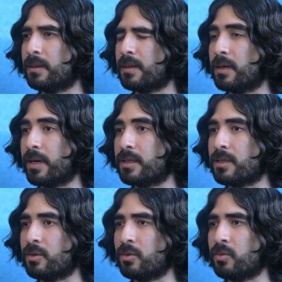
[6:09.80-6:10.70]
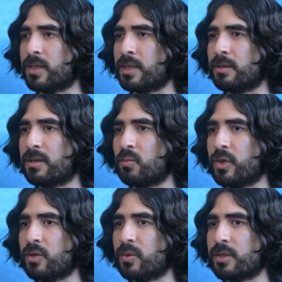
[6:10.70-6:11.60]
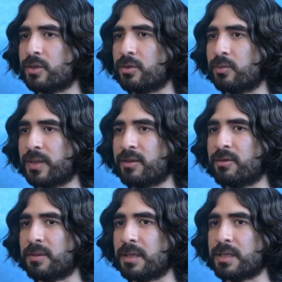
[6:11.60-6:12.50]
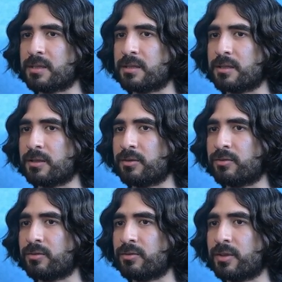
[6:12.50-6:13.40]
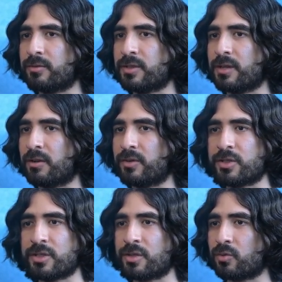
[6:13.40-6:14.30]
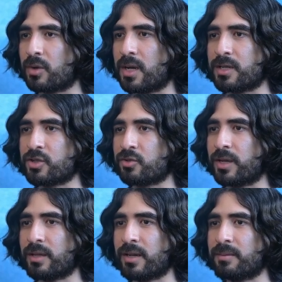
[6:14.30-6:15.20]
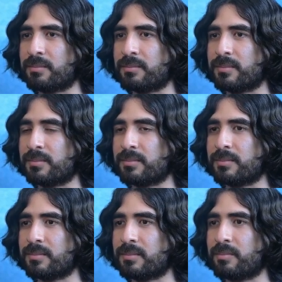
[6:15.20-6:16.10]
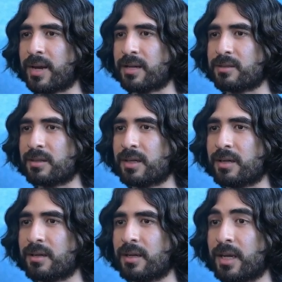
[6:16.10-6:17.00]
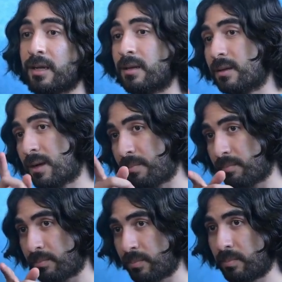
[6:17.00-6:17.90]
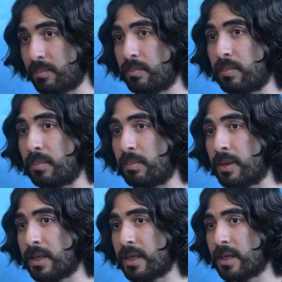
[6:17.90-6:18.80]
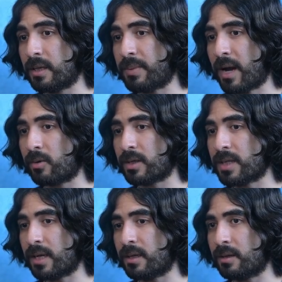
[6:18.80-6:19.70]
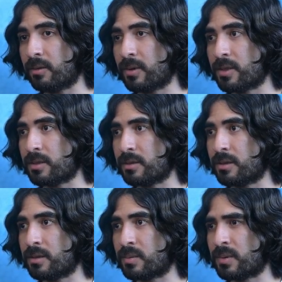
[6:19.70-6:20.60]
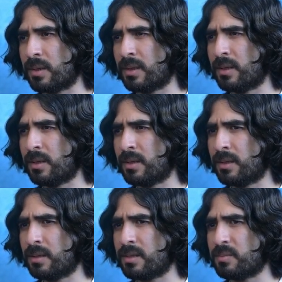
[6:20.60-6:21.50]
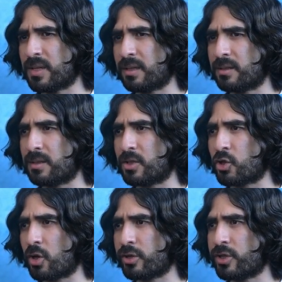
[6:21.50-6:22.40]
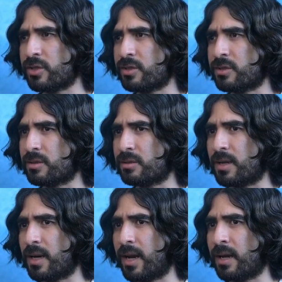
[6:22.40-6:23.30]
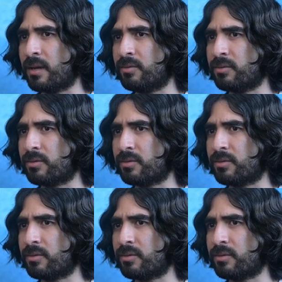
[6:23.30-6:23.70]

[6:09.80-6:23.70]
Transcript: All right, so we tell them, what do you want to do? And we give them a list of stuff. It's just a raw string that I'm passing there. And I'm plugging in the power attack here, which seems like it's the charges that I have.